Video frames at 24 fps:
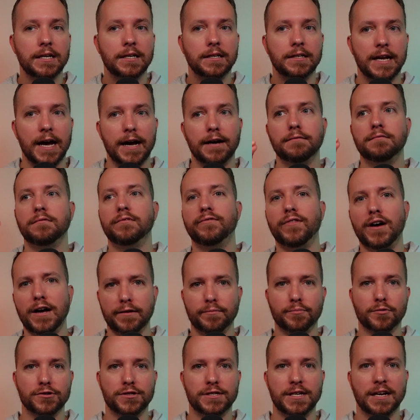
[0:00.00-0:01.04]
Not
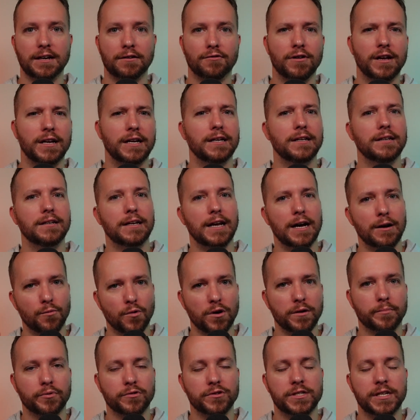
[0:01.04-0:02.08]
5% credit, not
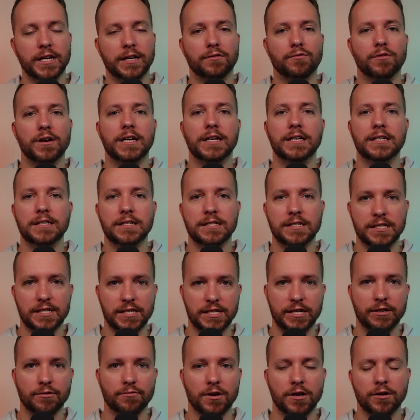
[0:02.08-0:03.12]
1% credit,
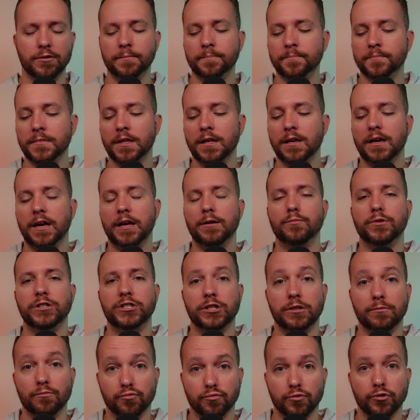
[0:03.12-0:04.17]
zero. And we
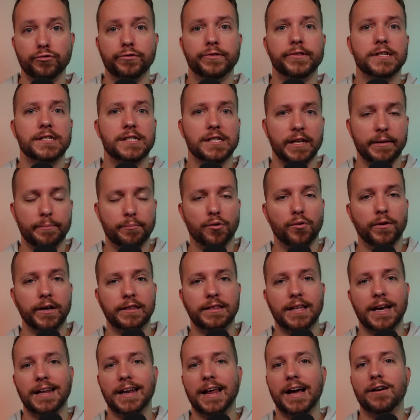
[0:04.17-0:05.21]
should ruthlessly point
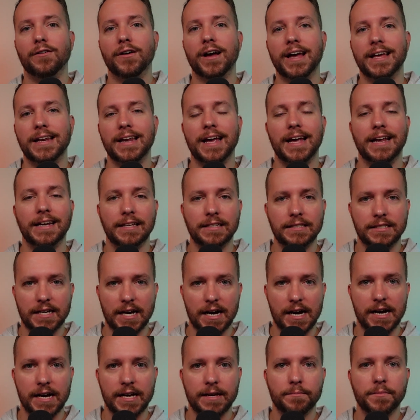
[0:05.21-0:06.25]
that out at any
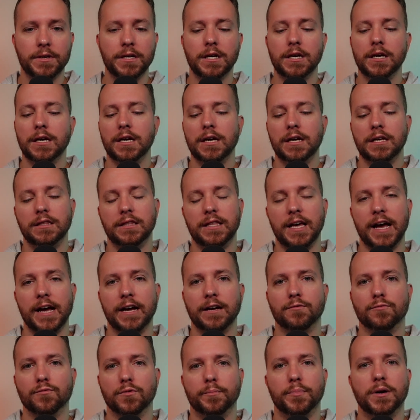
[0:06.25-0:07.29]
time
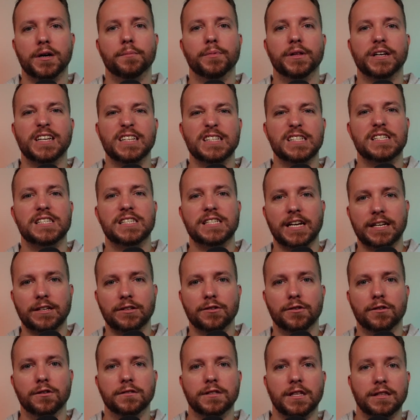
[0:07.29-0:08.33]
that Republicans
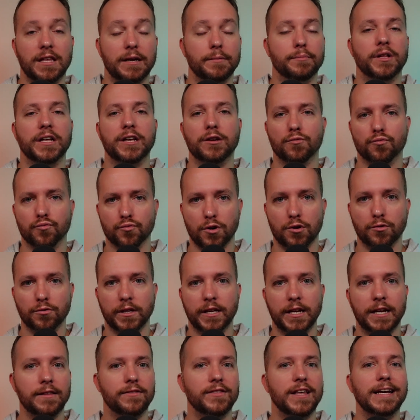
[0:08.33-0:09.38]
signal that they played a role
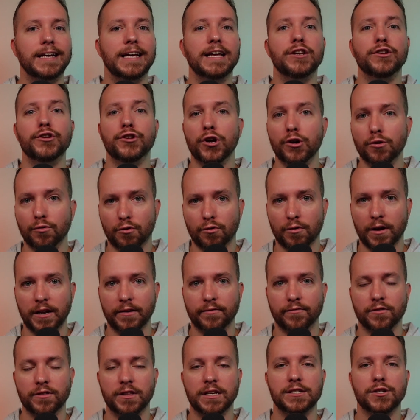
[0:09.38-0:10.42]
in it. They get no credit
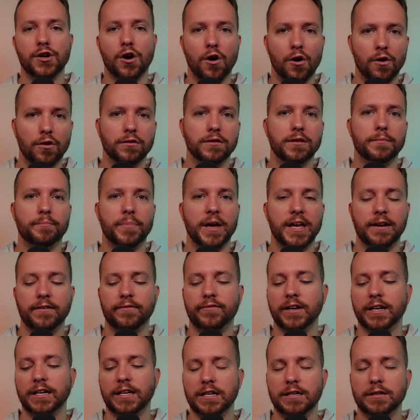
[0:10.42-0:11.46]
for this. All the
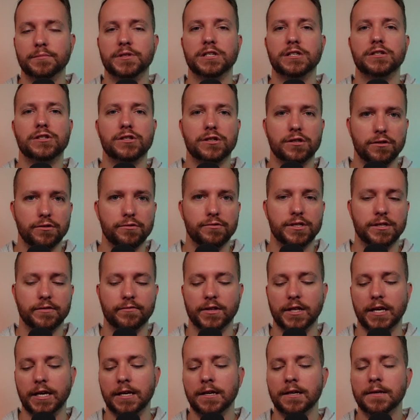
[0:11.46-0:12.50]
benefit comes
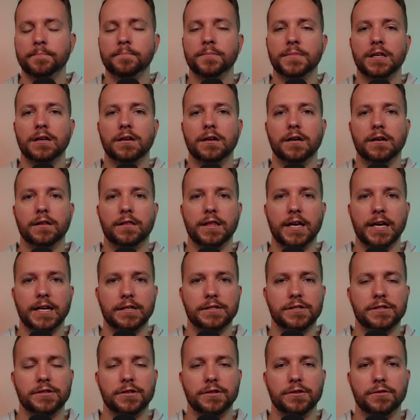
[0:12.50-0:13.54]
exclusively uh,
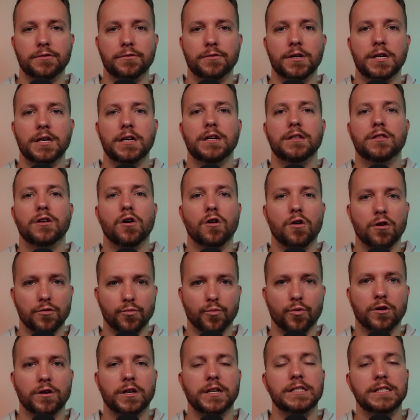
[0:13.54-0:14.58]
thanks to the hard
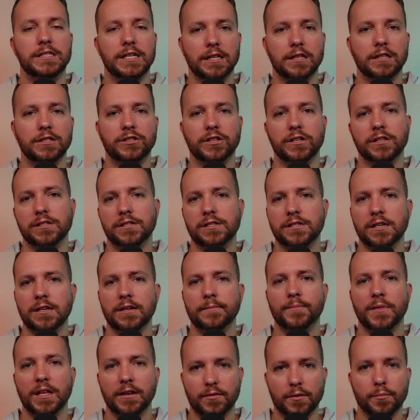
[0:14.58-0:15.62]
work and diligence
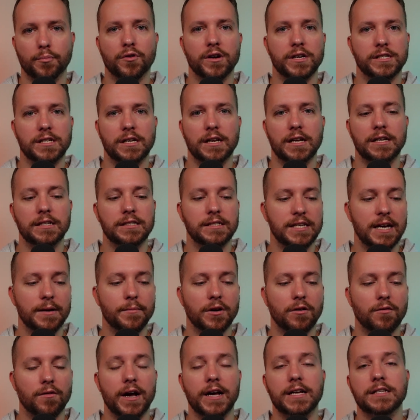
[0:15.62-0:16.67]
of the president and
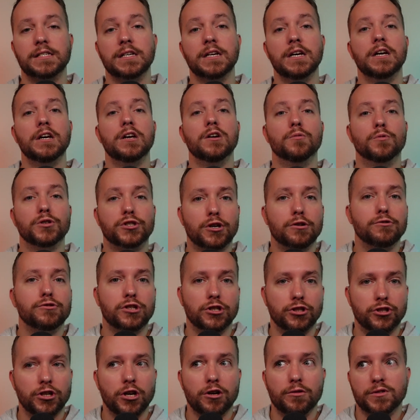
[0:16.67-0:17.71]
Democrats, which goes to
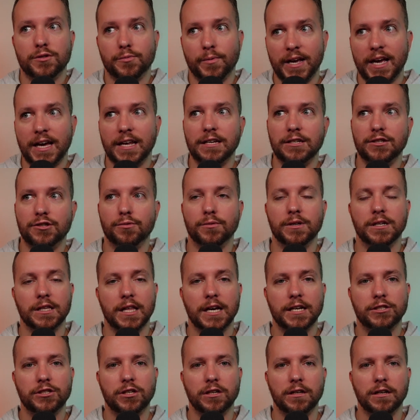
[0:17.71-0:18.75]
show as we head into an
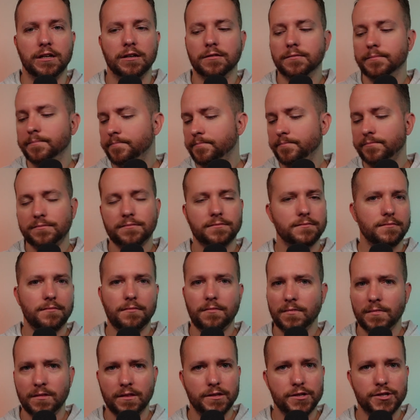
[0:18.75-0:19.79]
election year
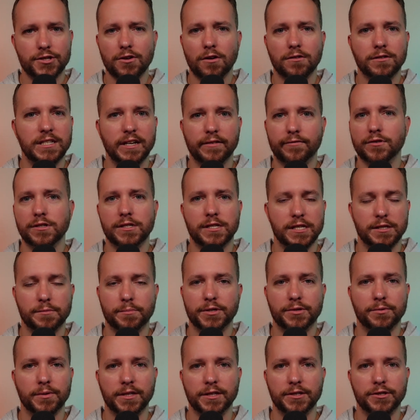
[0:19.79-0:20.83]
the stark differences
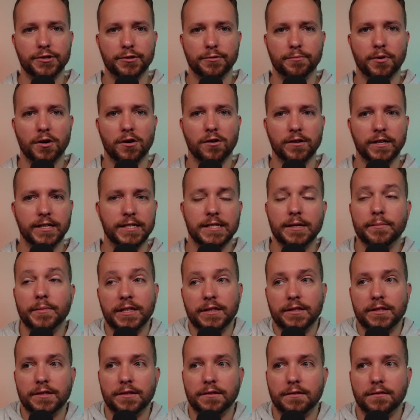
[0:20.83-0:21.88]
between the two parties. I
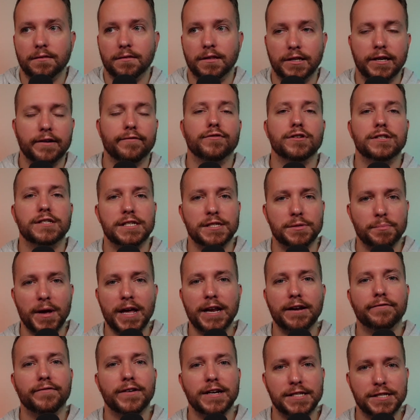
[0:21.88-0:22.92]
mean, the differences
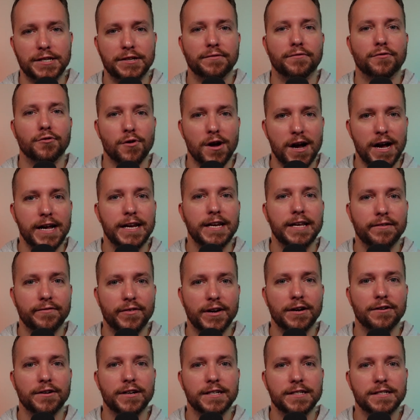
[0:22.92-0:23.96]
manifest in a variety of
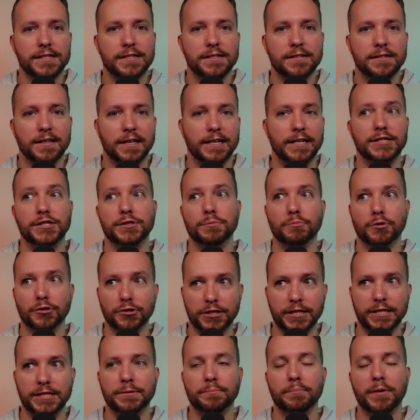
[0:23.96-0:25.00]
areas. Like it's a
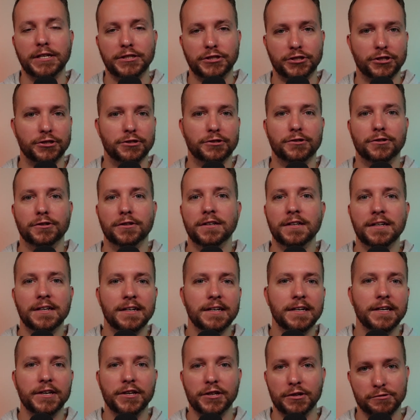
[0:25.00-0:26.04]
multidimensional,
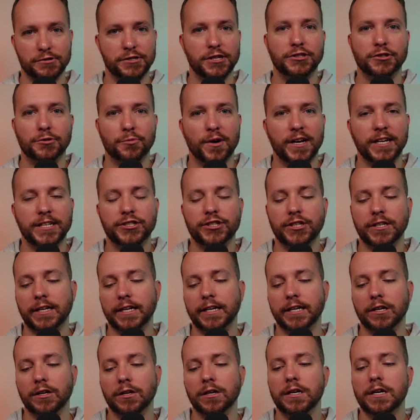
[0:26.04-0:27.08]
you know, situation
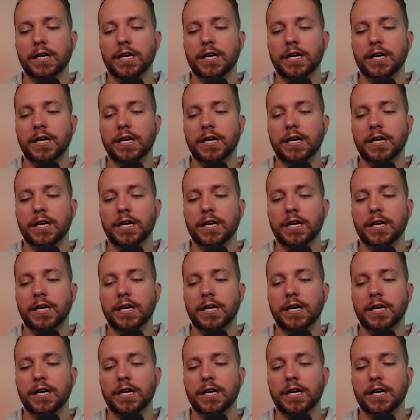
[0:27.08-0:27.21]
here.